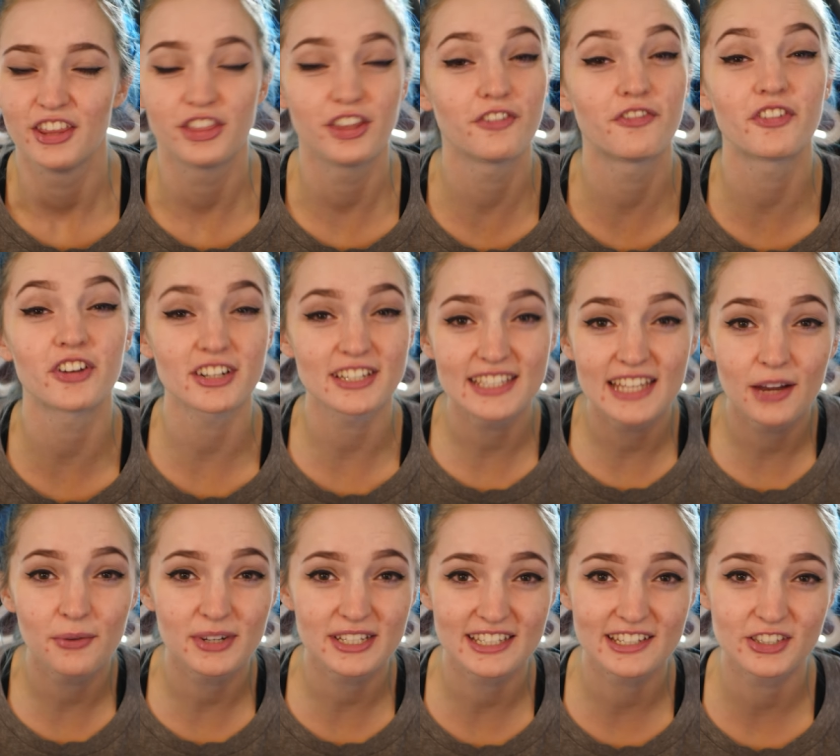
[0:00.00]
the first day
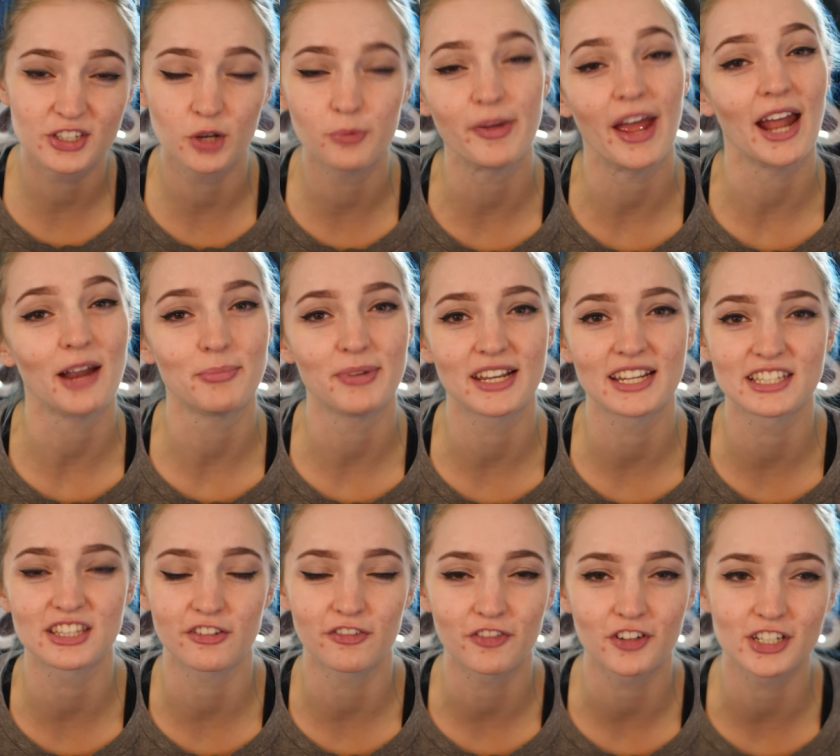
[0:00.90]
wasn't so bad
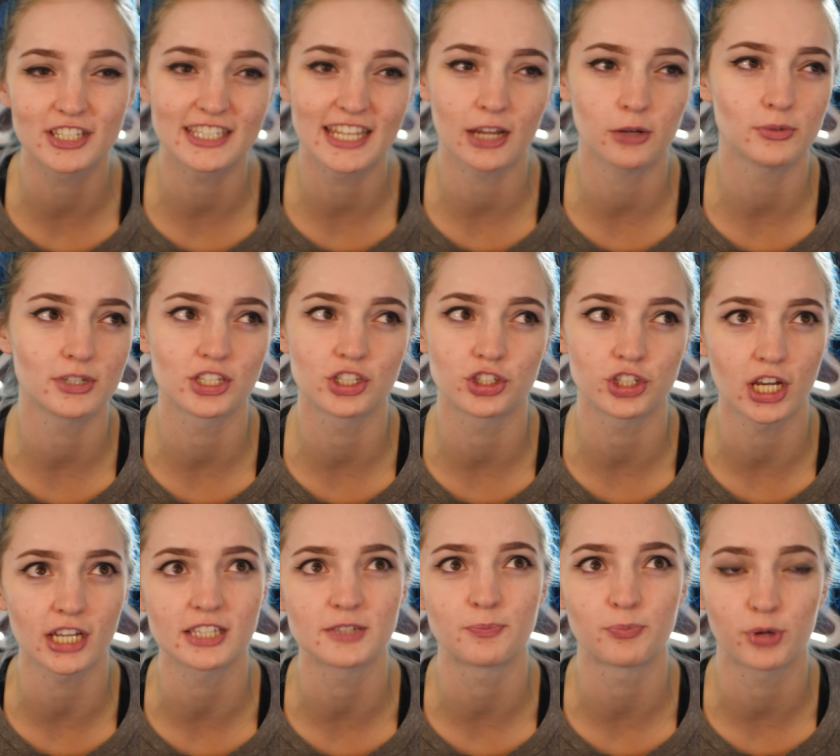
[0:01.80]
because the first day was
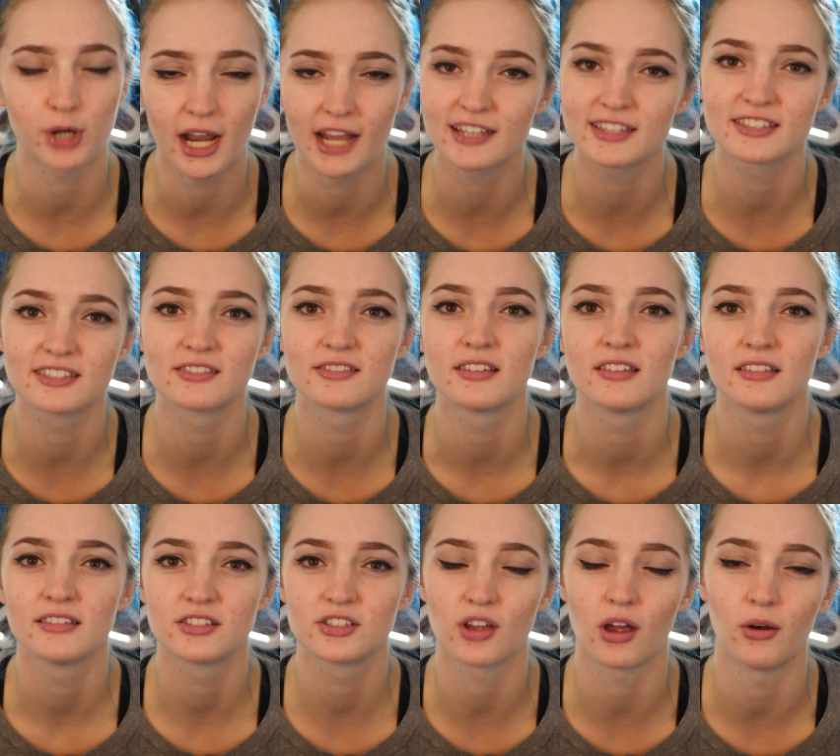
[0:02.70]
just press
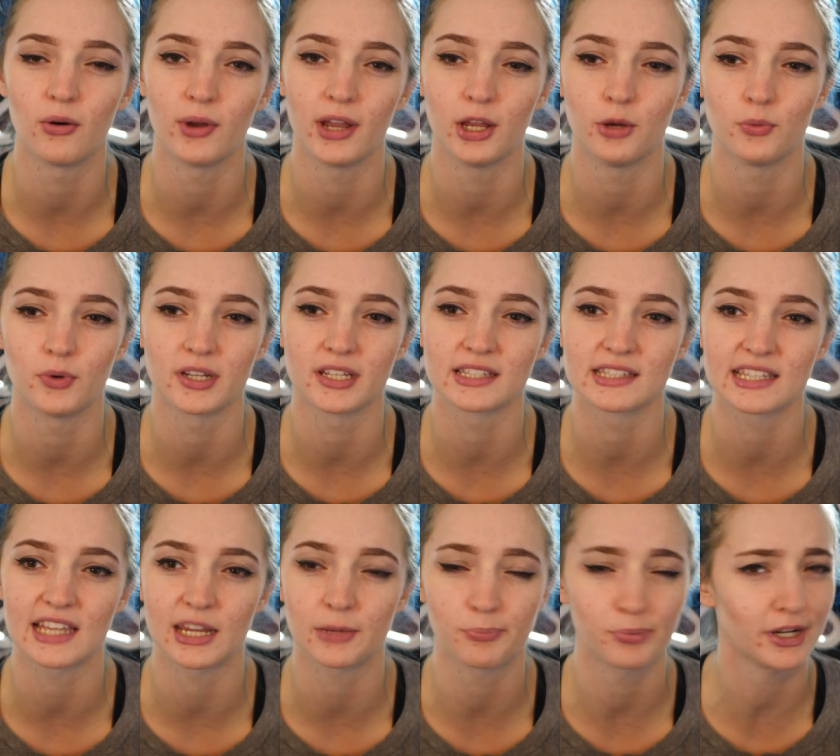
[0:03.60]
so it was
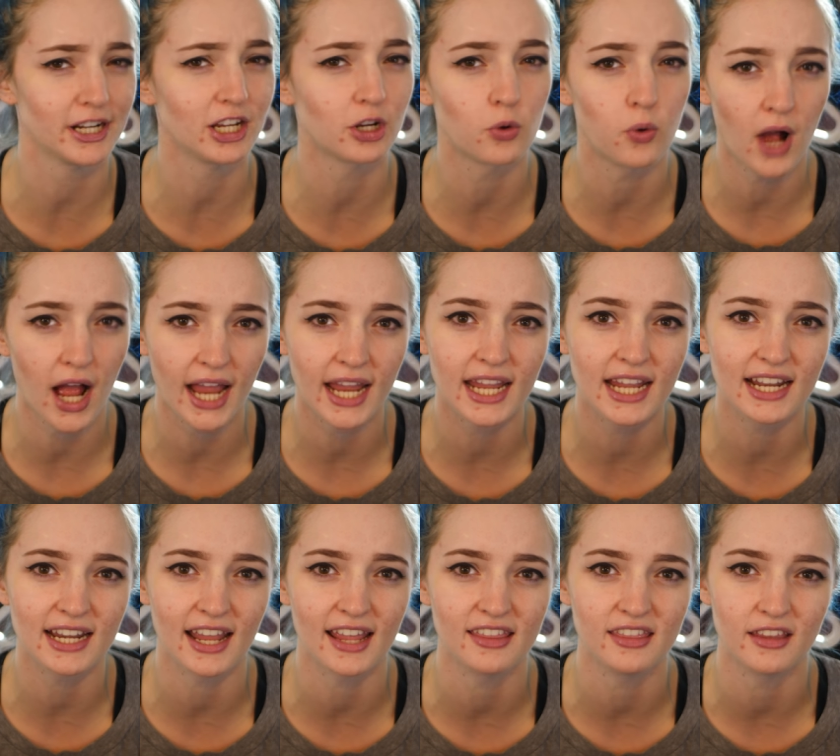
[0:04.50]
like pretty
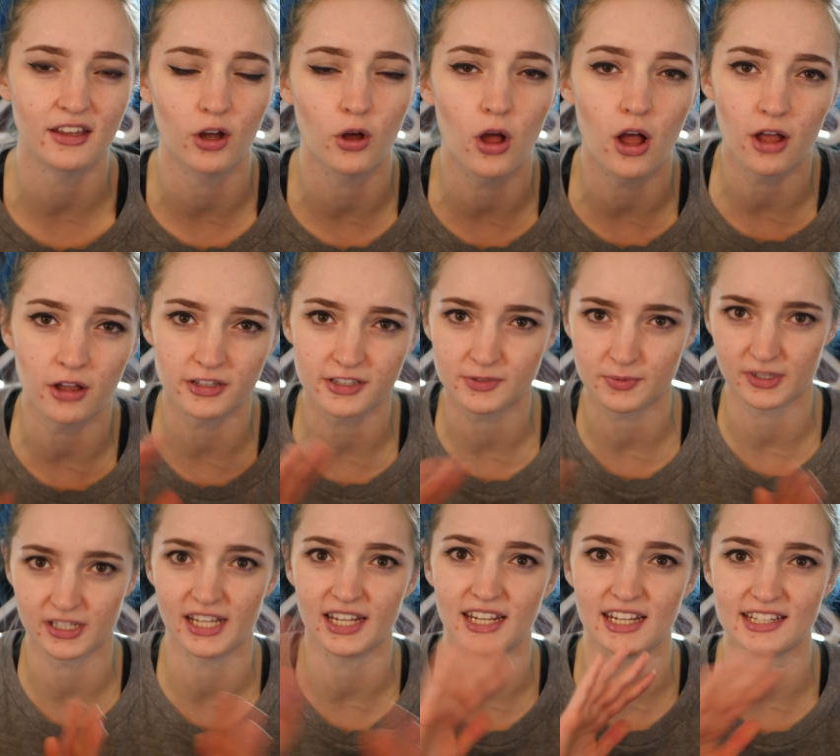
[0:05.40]
quiet and the halls were
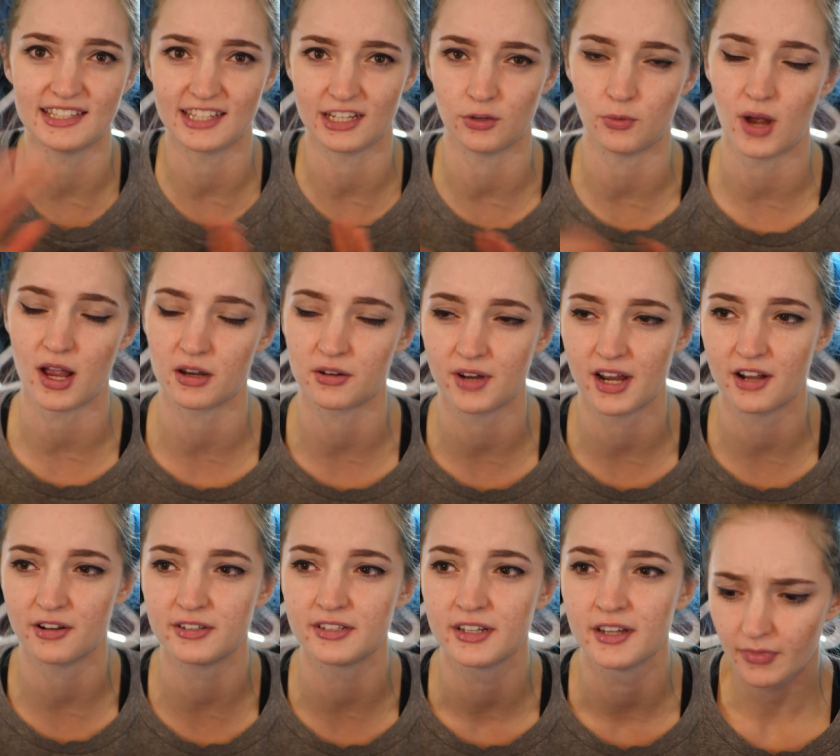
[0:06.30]
like easy to walk
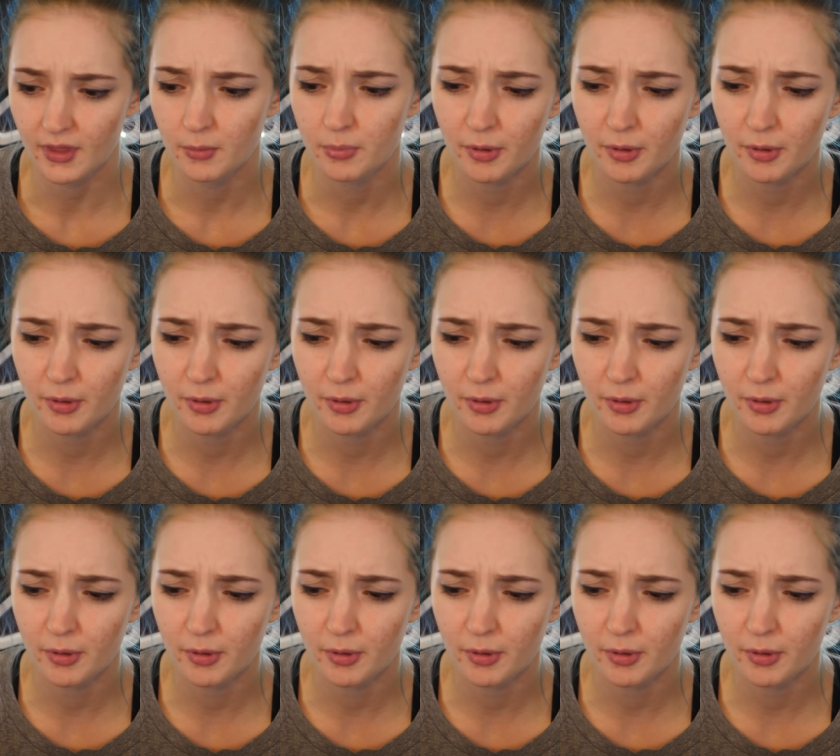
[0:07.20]
around.